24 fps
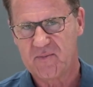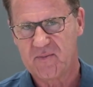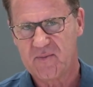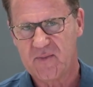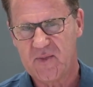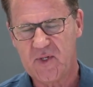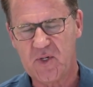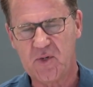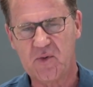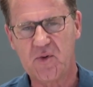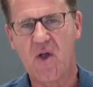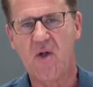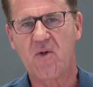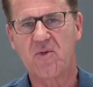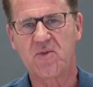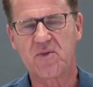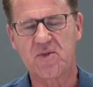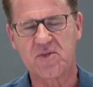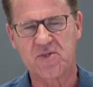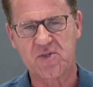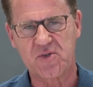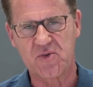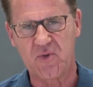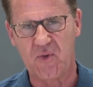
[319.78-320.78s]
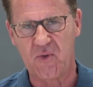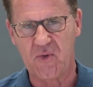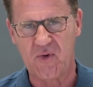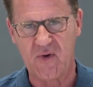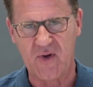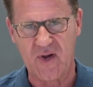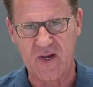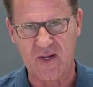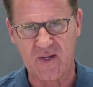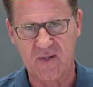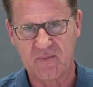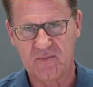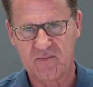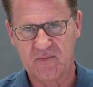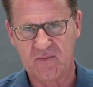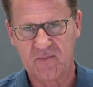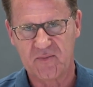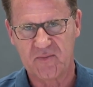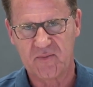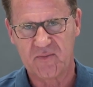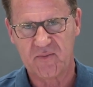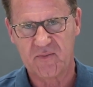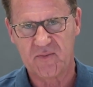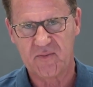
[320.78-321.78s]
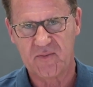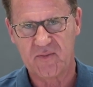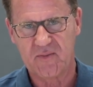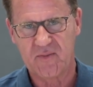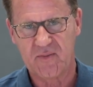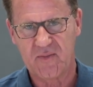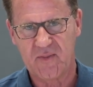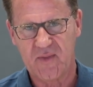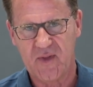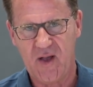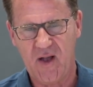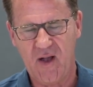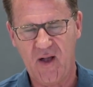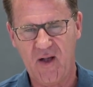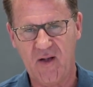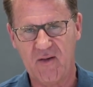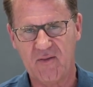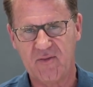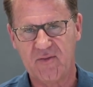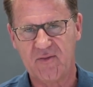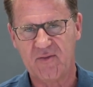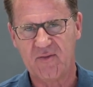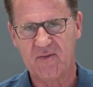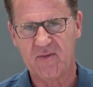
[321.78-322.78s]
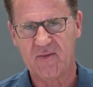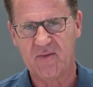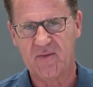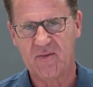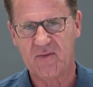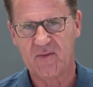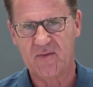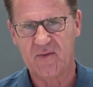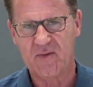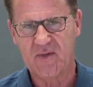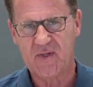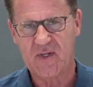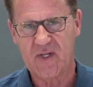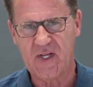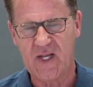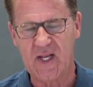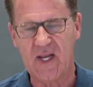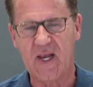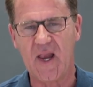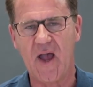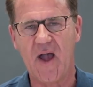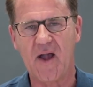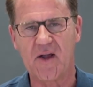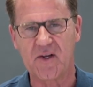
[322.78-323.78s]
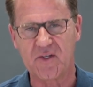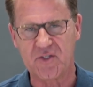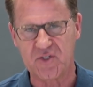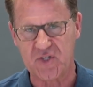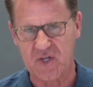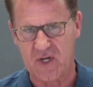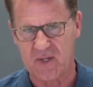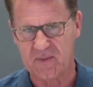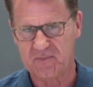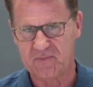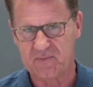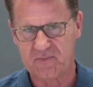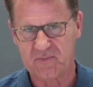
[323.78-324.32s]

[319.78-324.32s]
You know the story of Elijah